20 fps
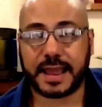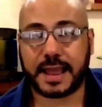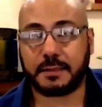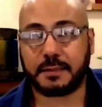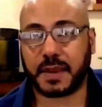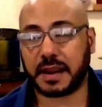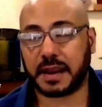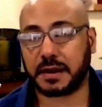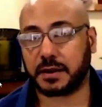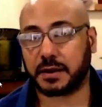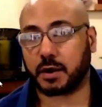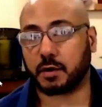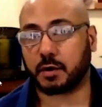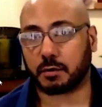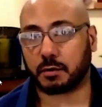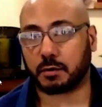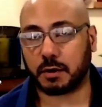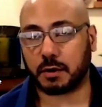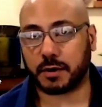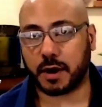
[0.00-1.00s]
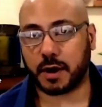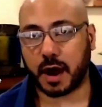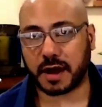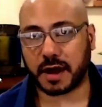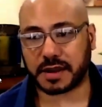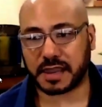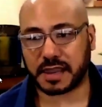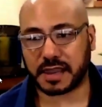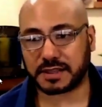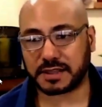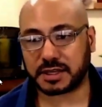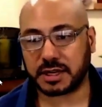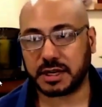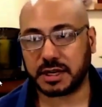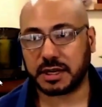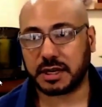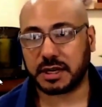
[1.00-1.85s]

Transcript: campaign to grow an audience